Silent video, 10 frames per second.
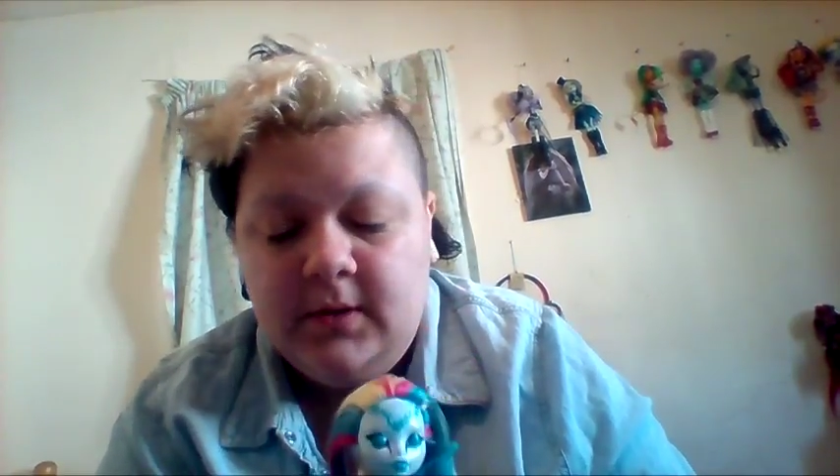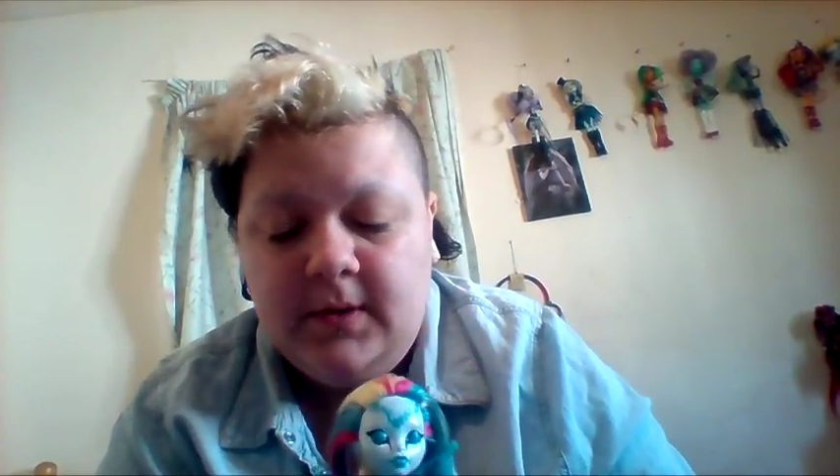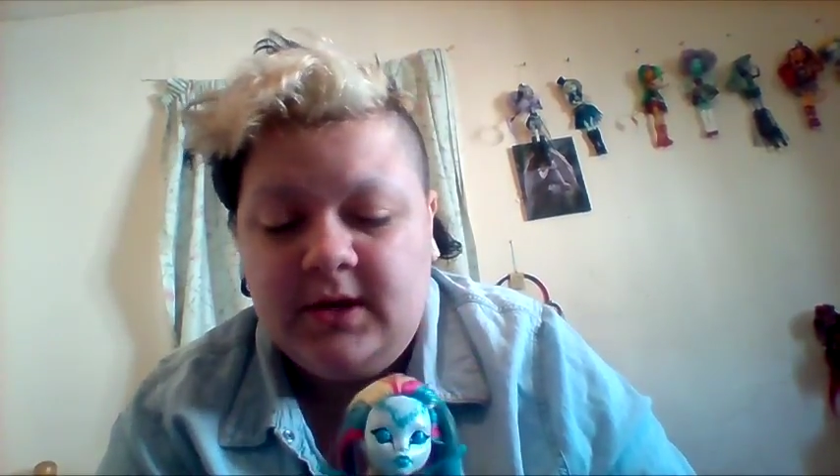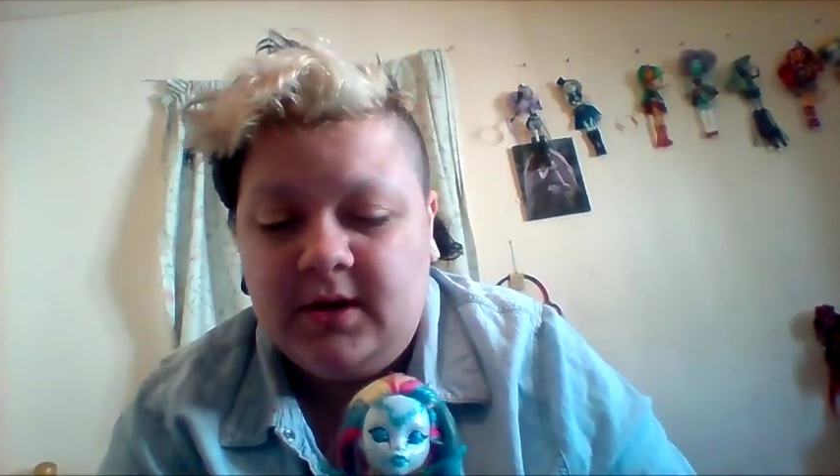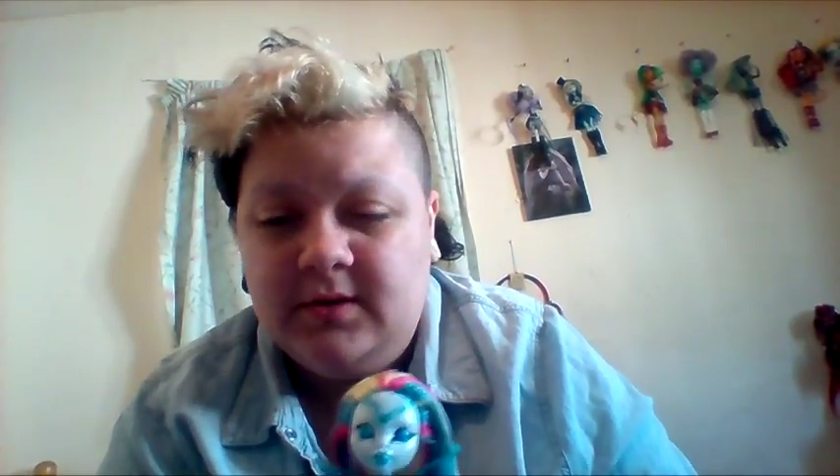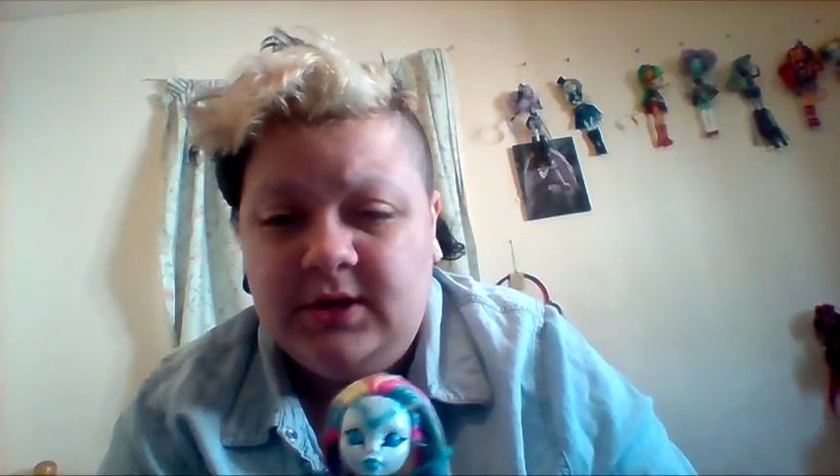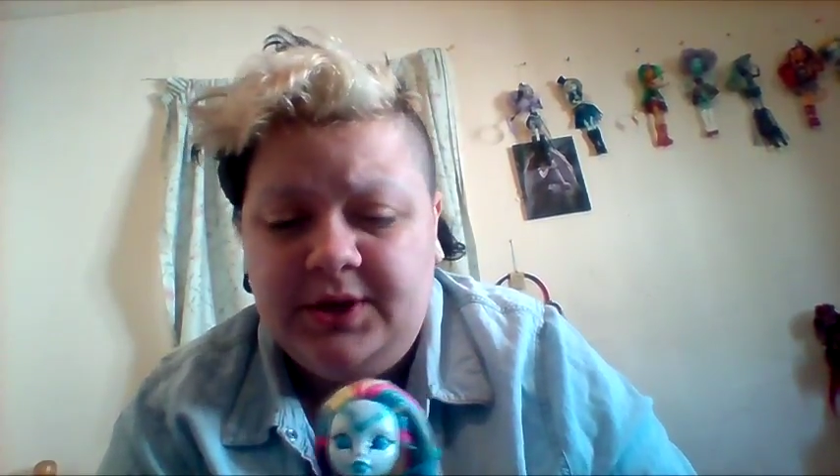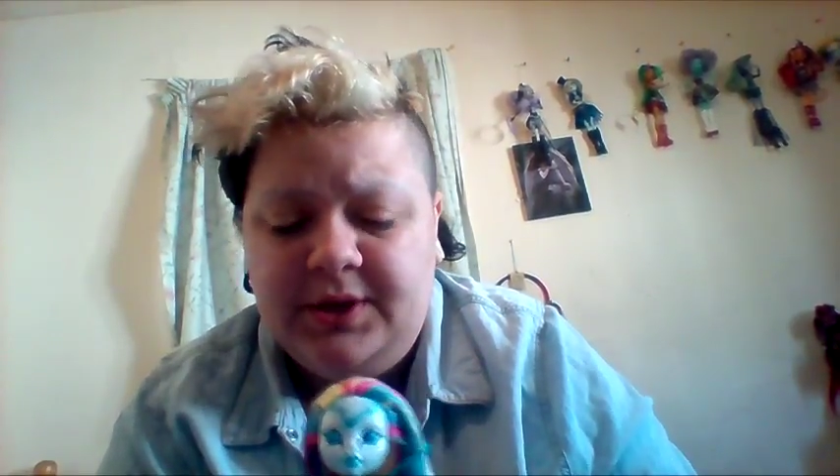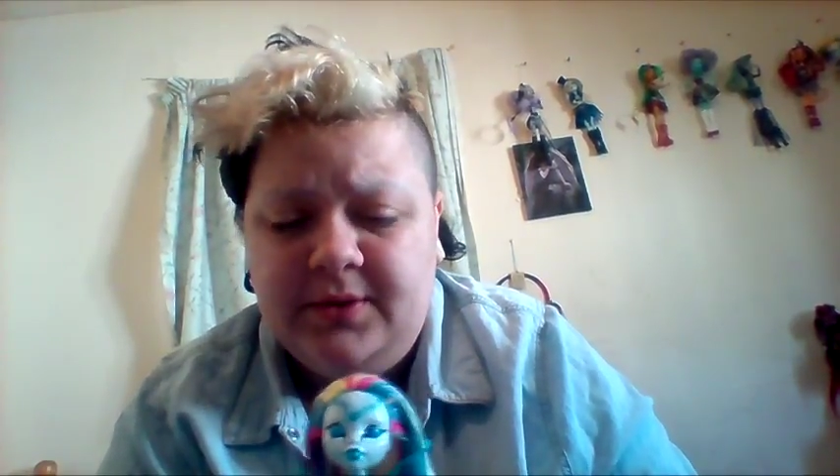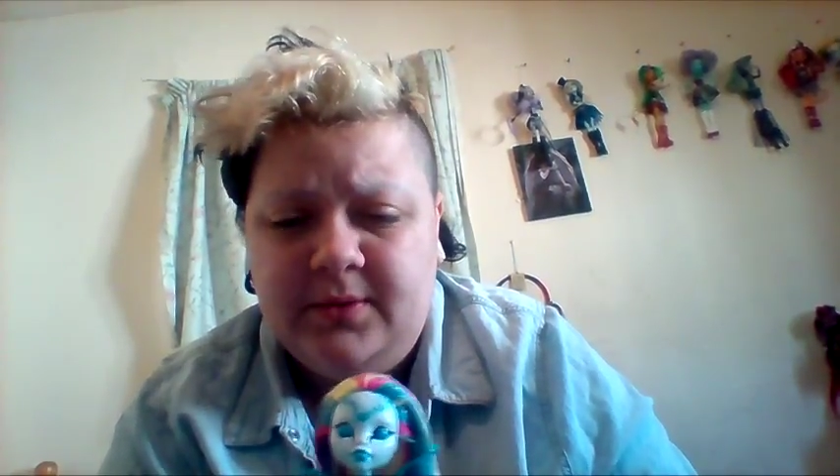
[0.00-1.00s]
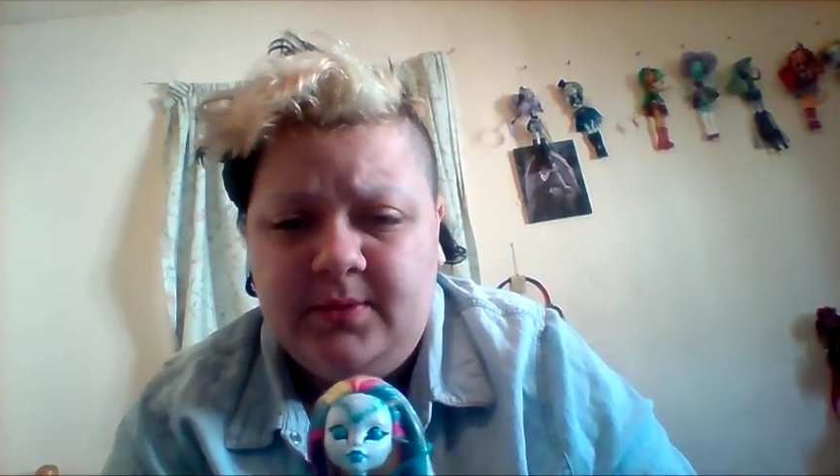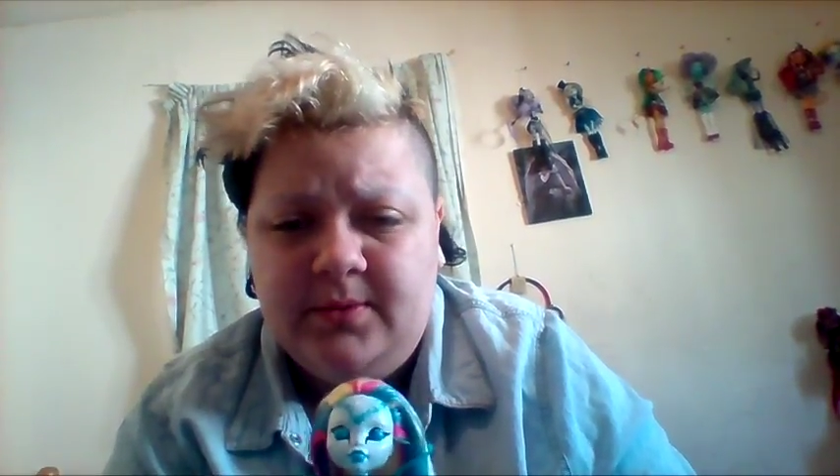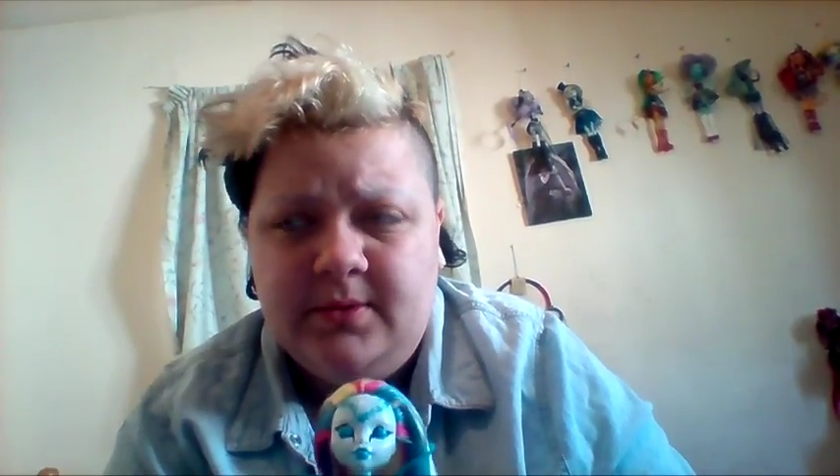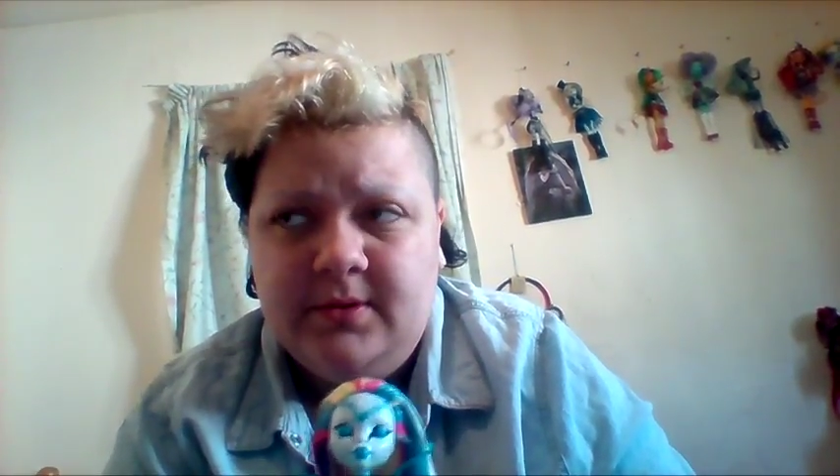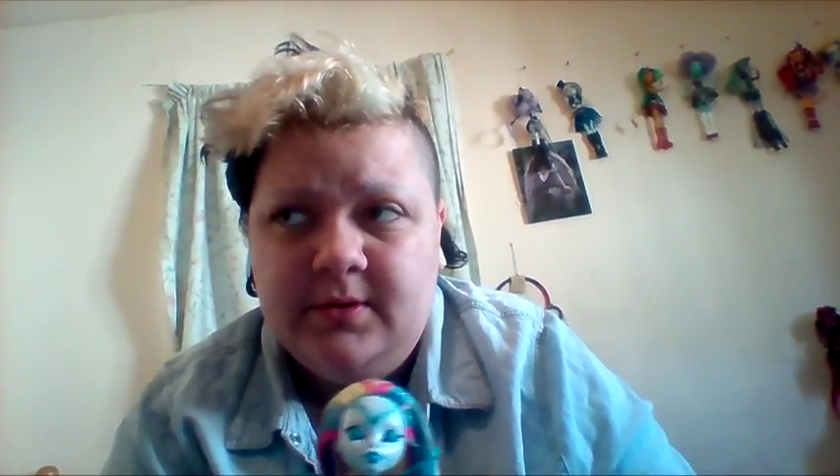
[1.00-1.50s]
Okay, I'll show
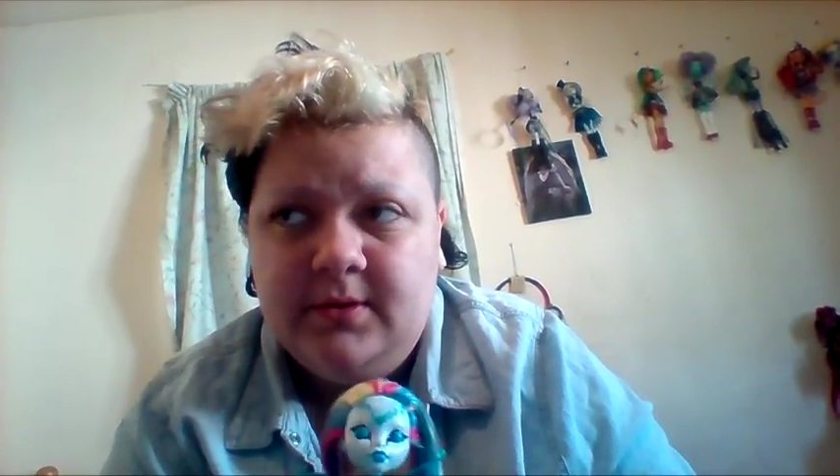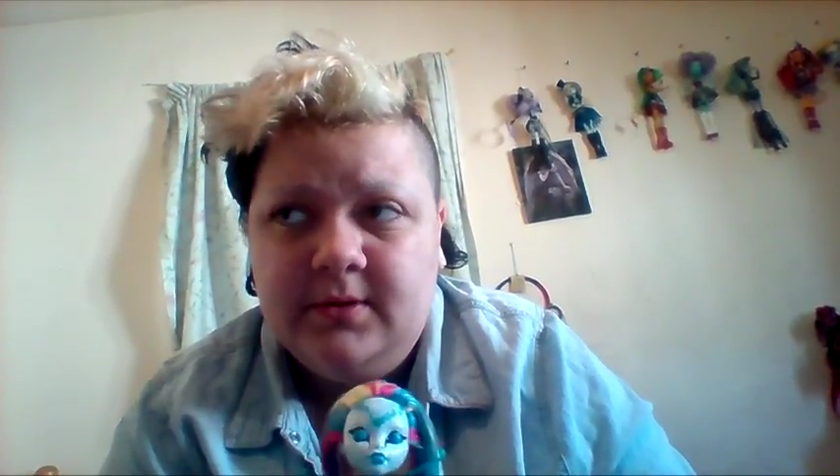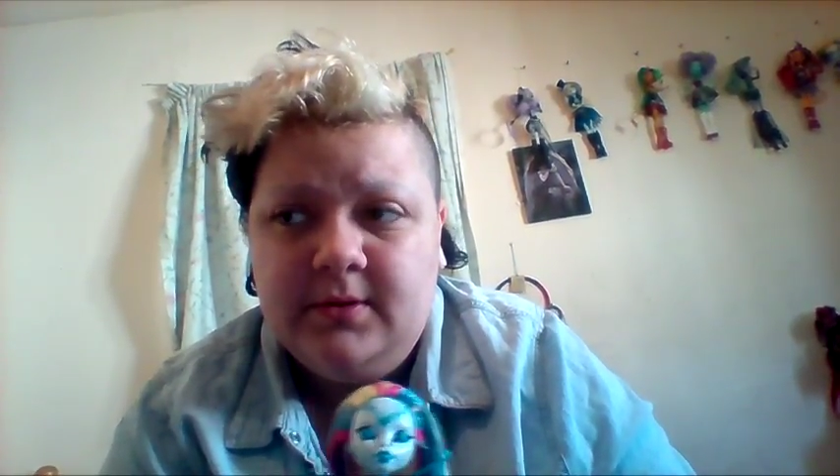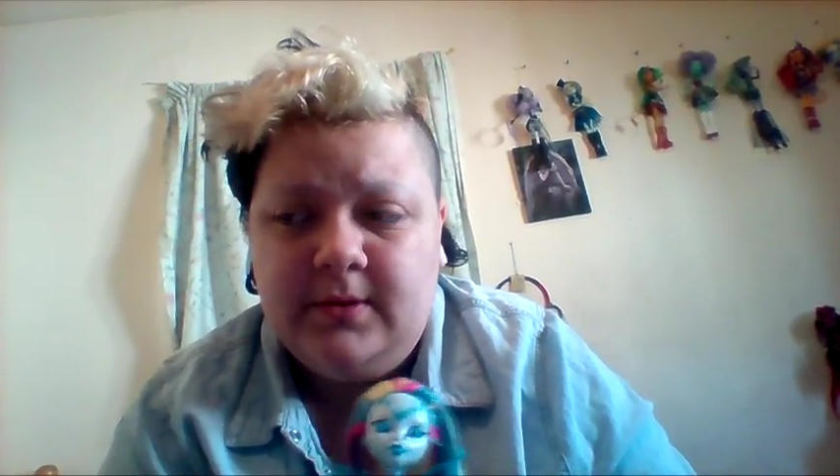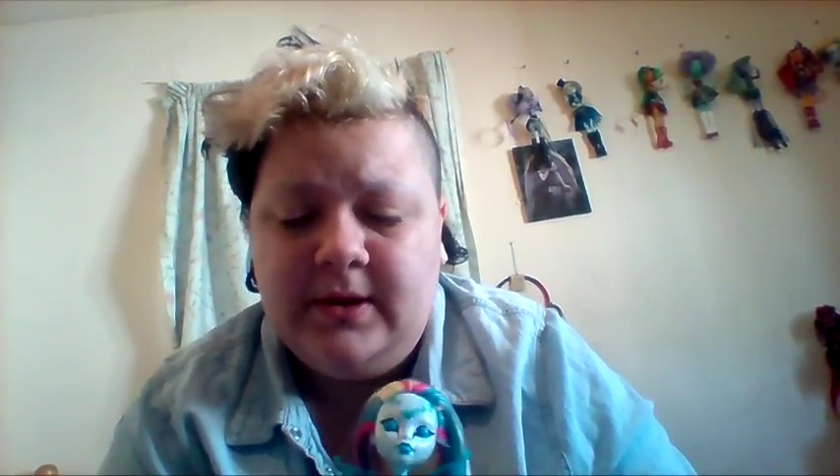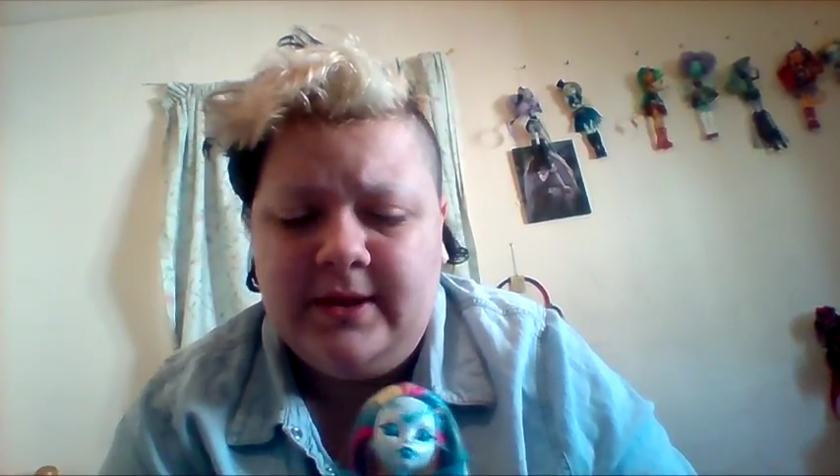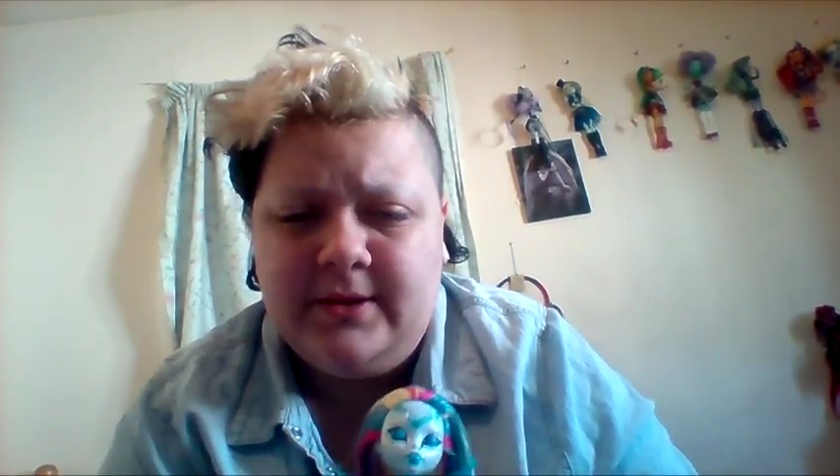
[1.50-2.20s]
you what I